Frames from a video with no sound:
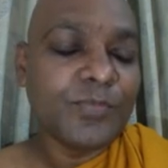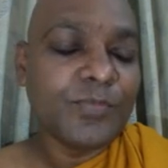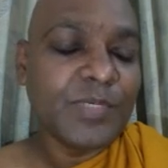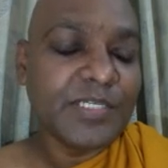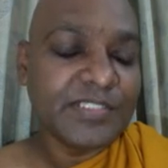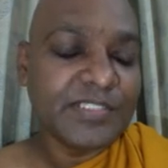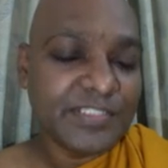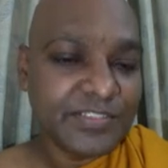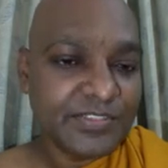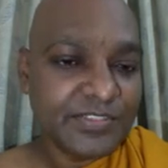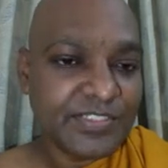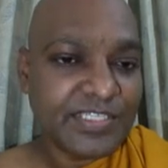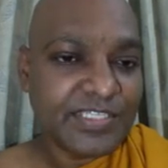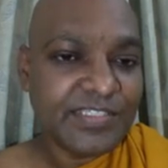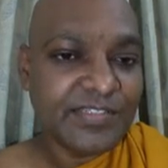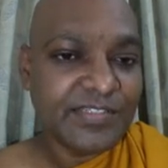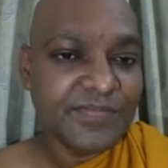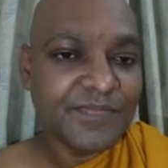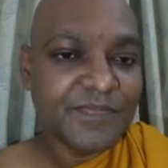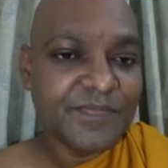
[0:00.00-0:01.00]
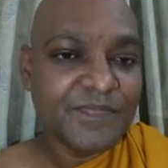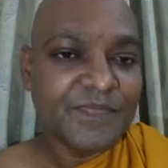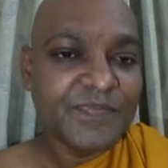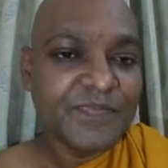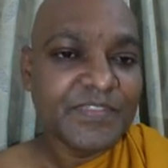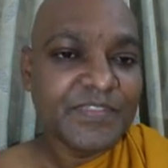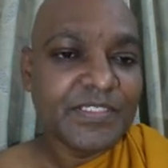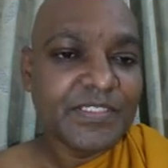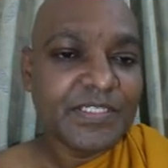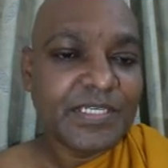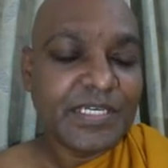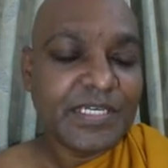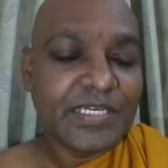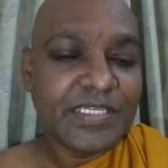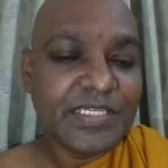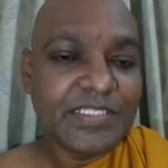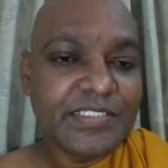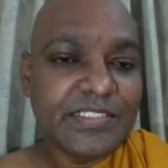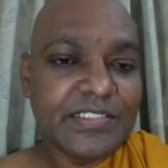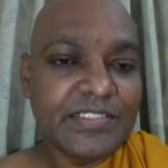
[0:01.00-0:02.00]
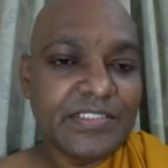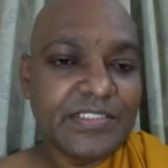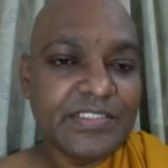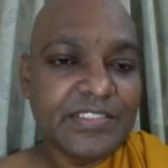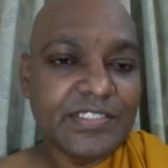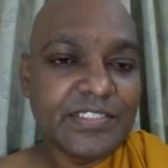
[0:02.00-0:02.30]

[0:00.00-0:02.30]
birth and death. And